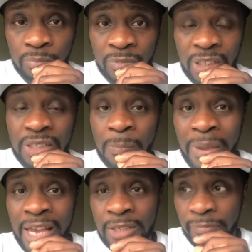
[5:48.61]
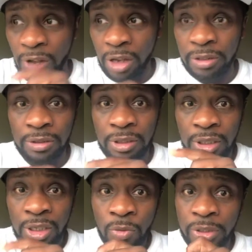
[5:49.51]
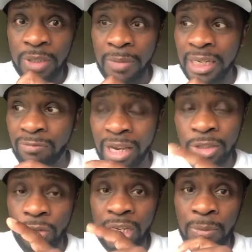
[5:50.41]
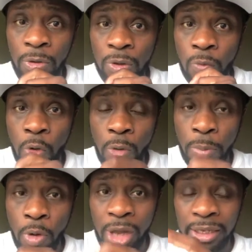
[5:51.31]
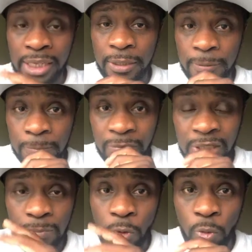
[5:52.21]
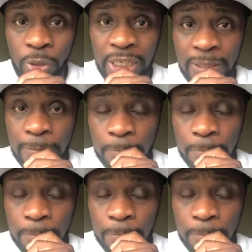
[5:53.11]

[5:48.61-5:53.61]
It's a badge of honor when somebody writes your name on the wall and pour out liquor and smoke weed.